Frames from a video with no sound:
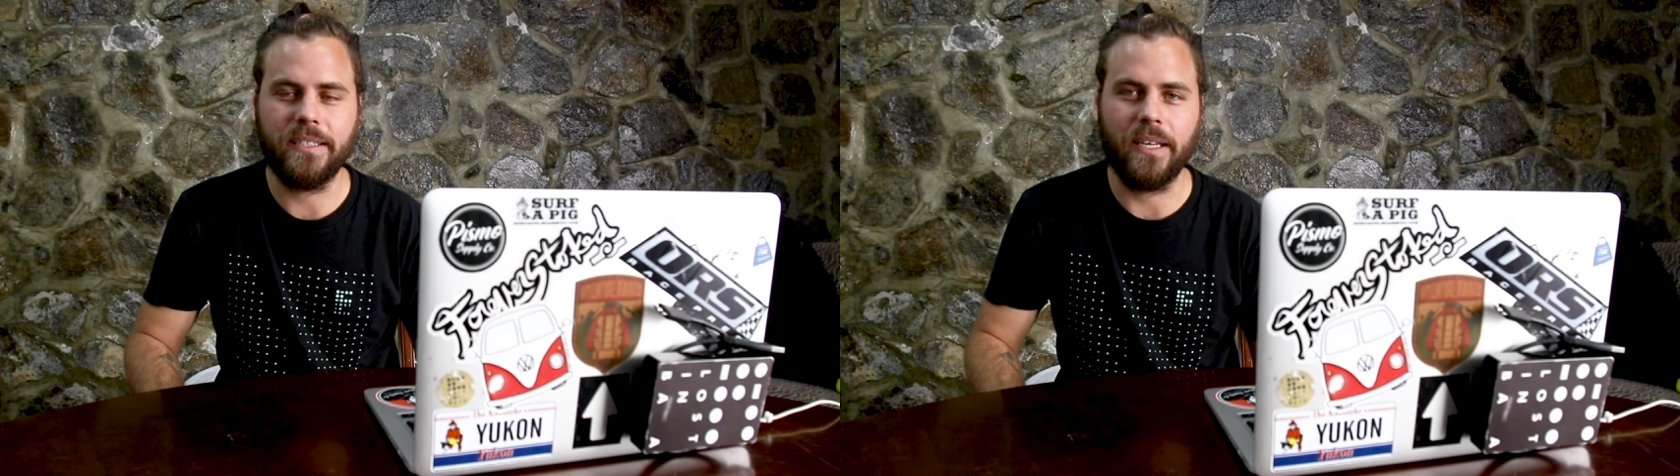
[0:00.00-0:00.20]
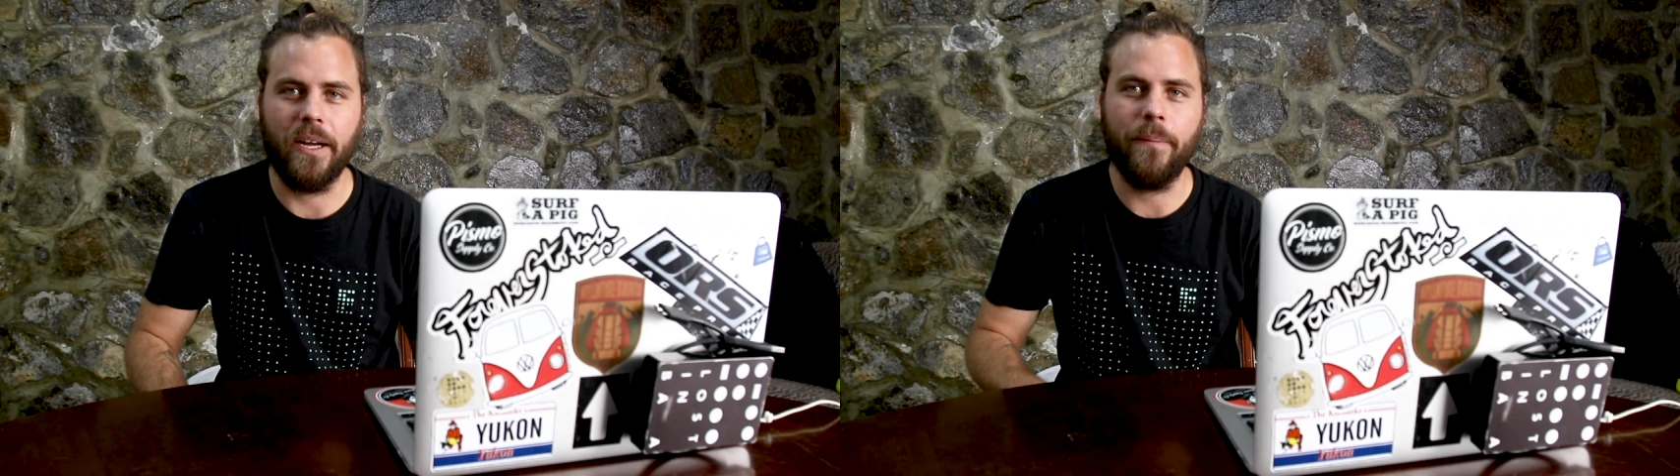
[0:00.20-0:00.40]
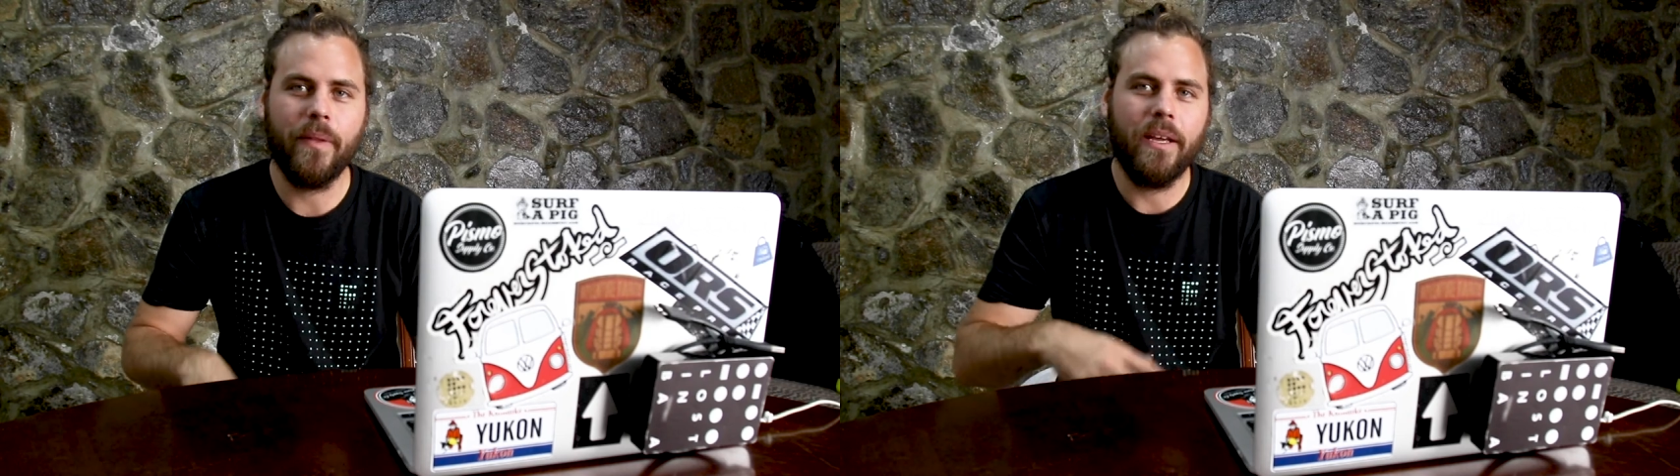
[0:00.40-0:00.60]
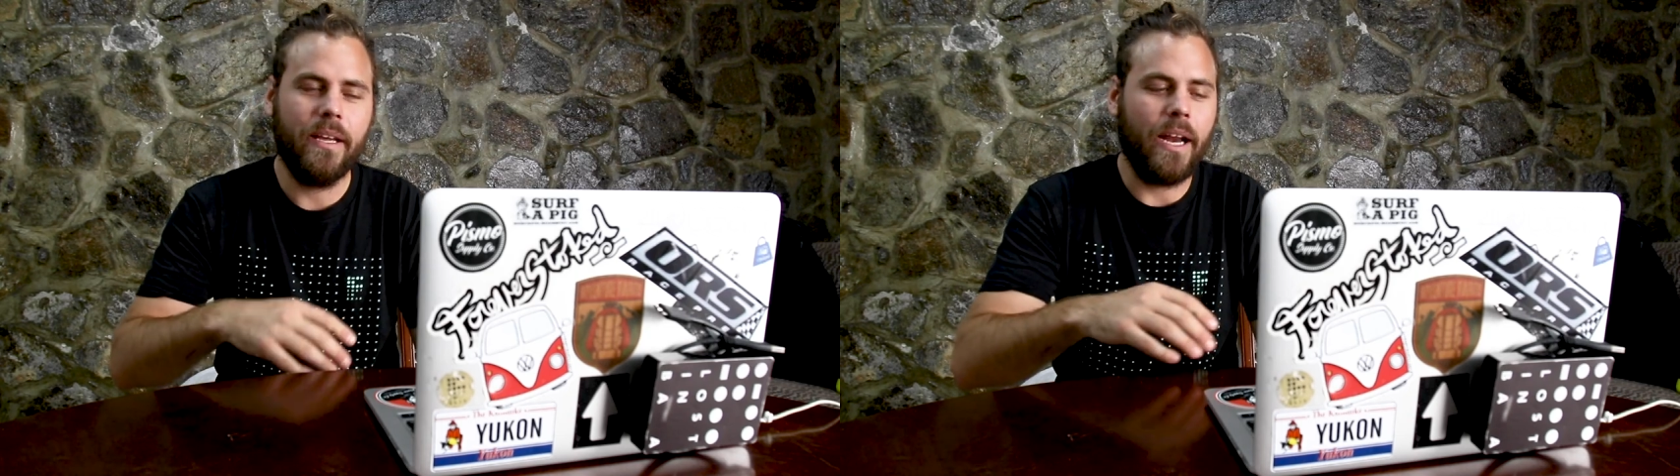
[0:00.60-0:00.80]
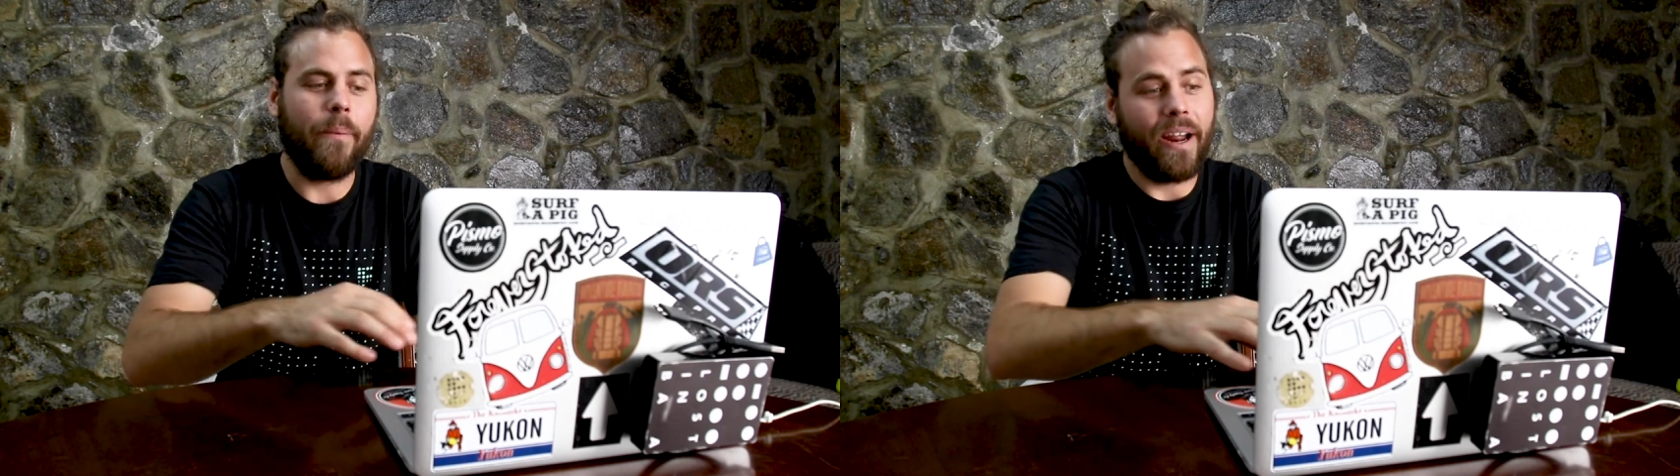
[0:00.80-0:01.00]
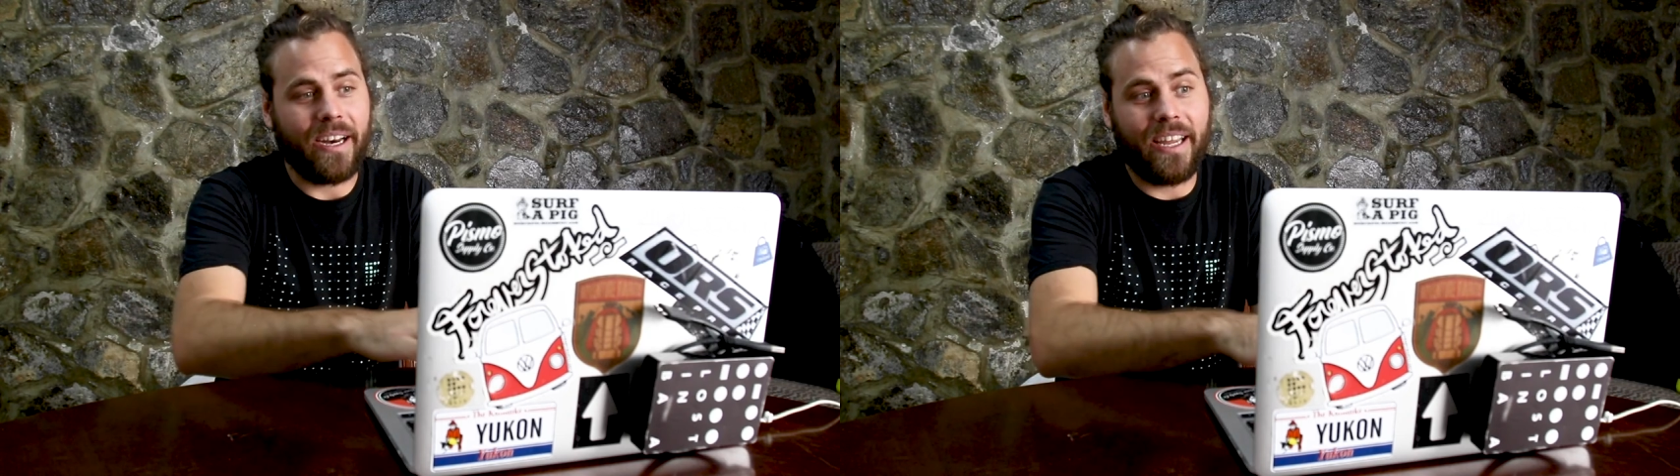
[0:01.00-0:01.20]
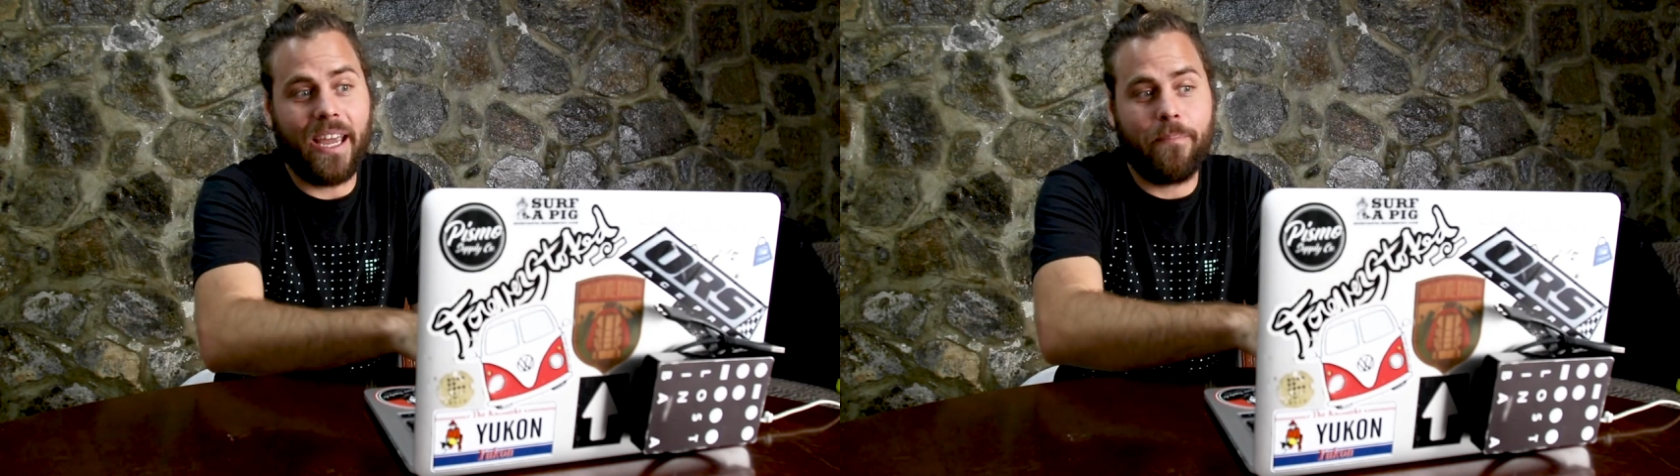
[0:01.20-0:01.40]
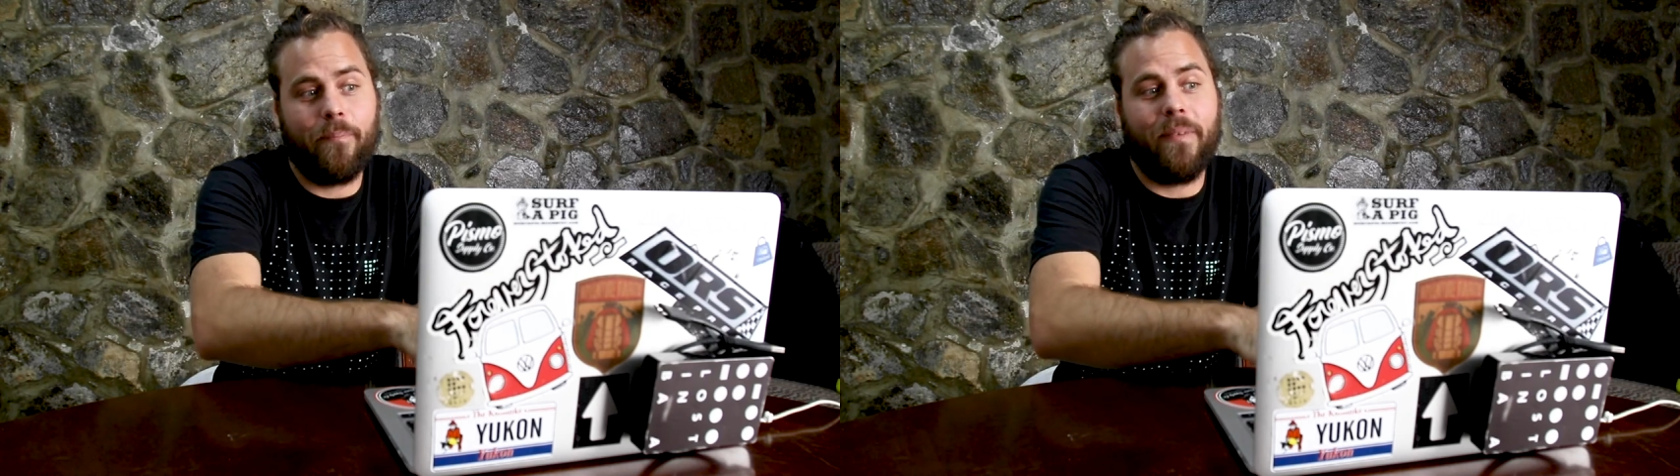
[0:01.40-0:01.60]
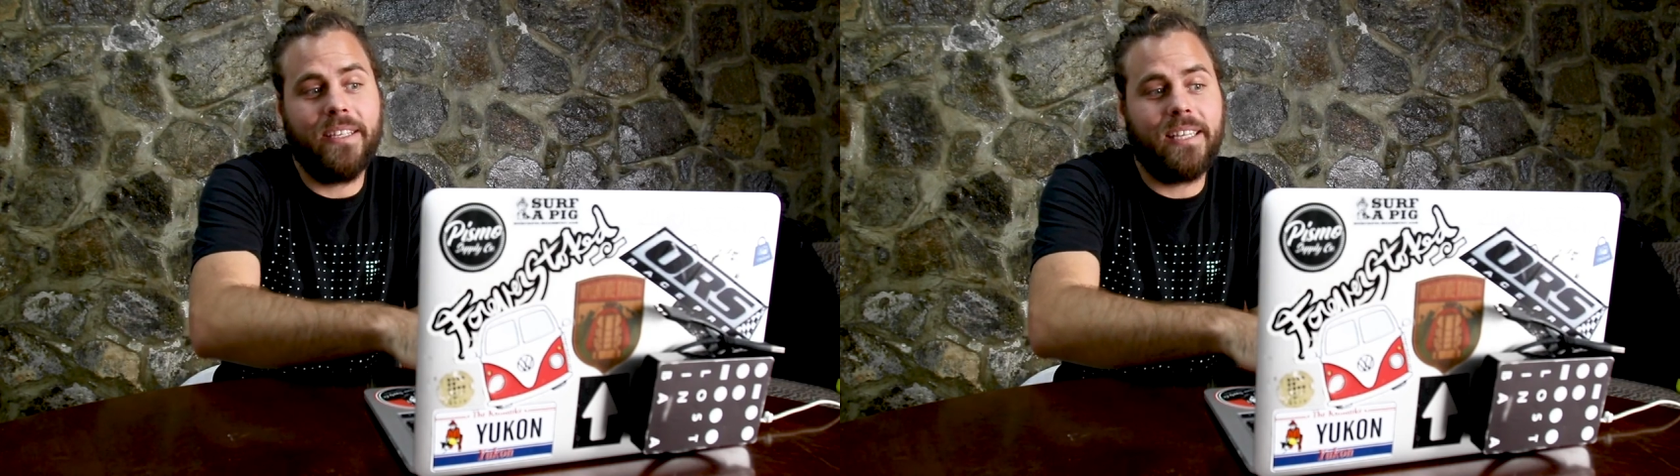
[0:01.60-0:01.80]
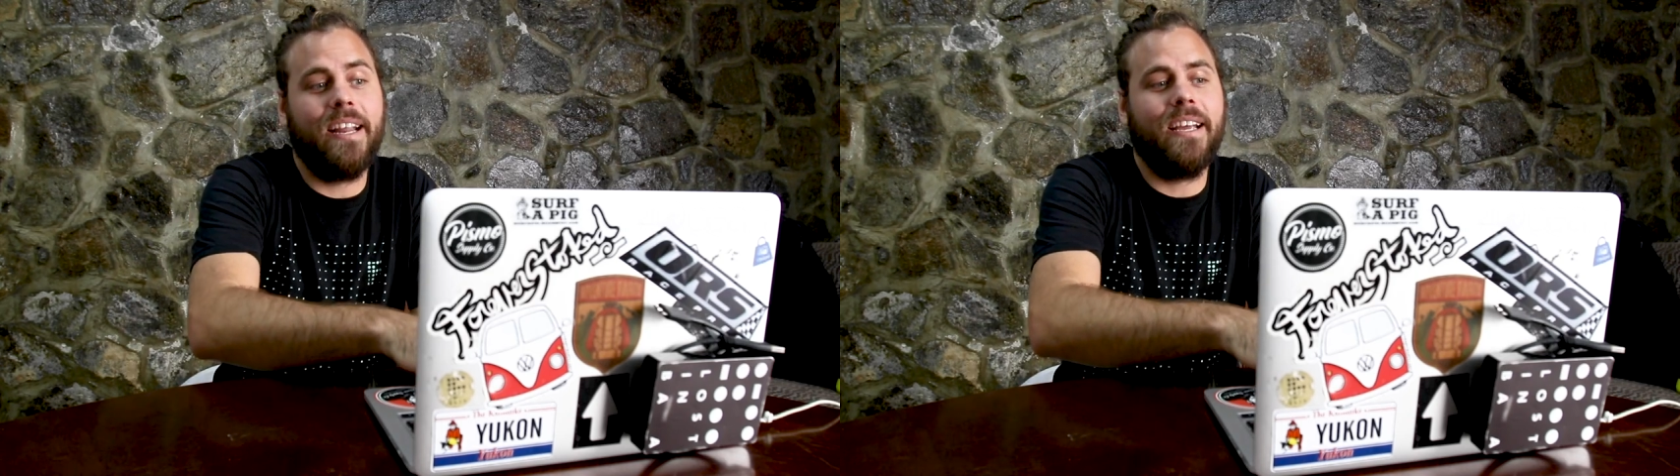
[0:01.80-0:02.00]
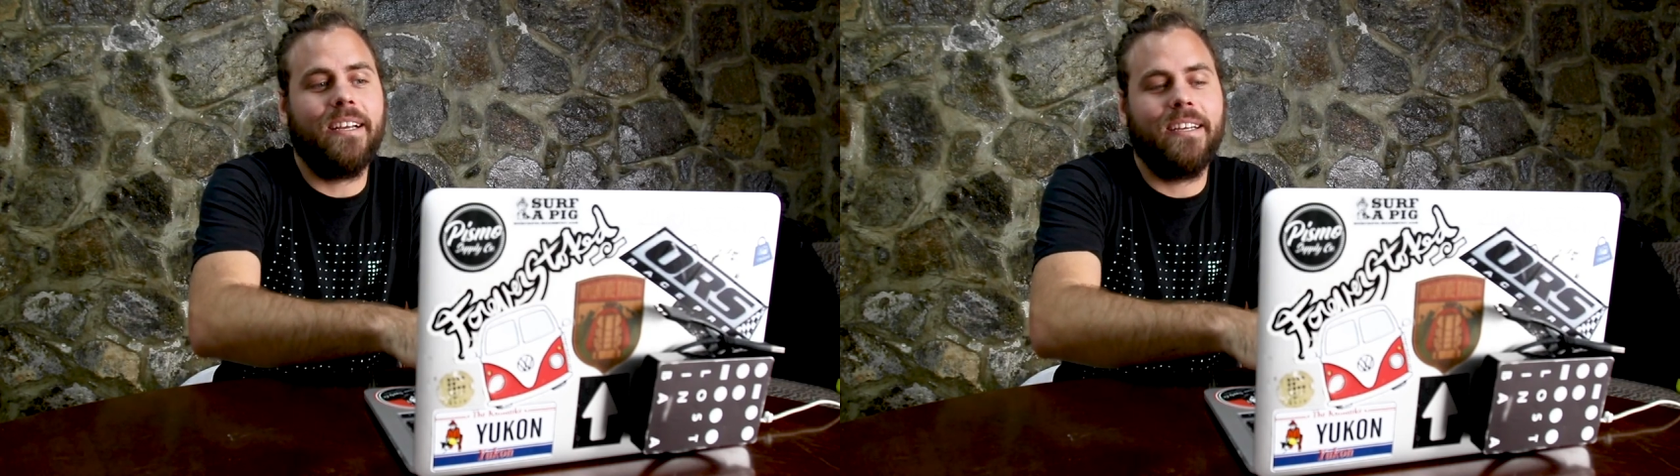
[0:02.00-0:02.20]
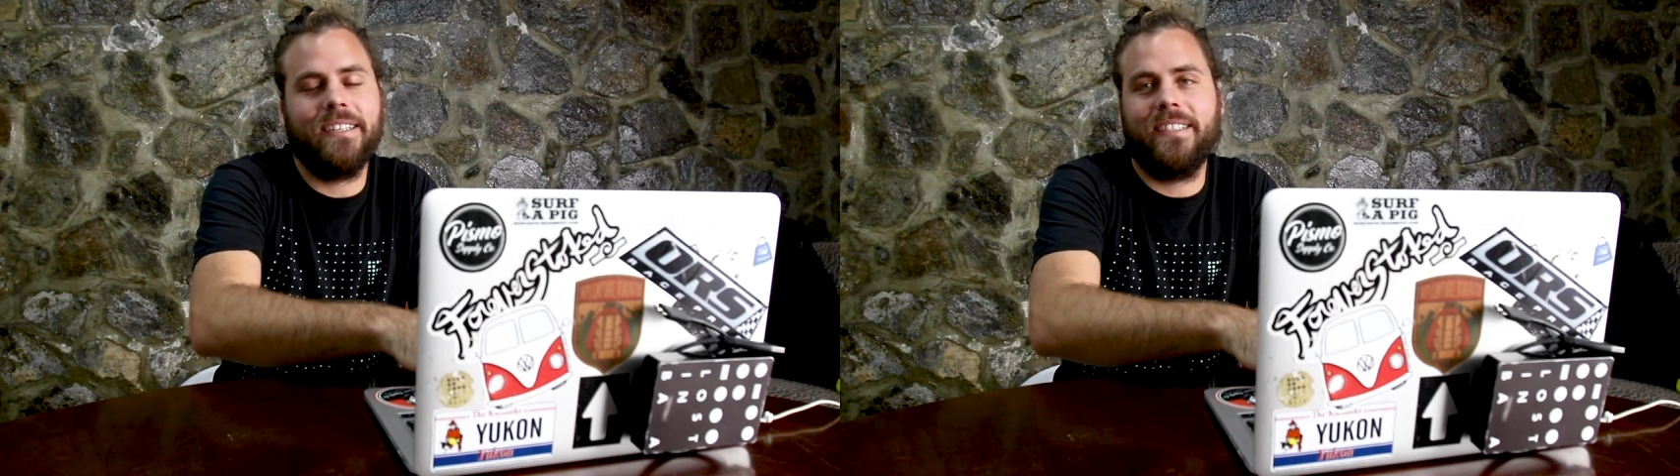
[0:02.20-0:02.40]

So anyway, I'm gonna keep listening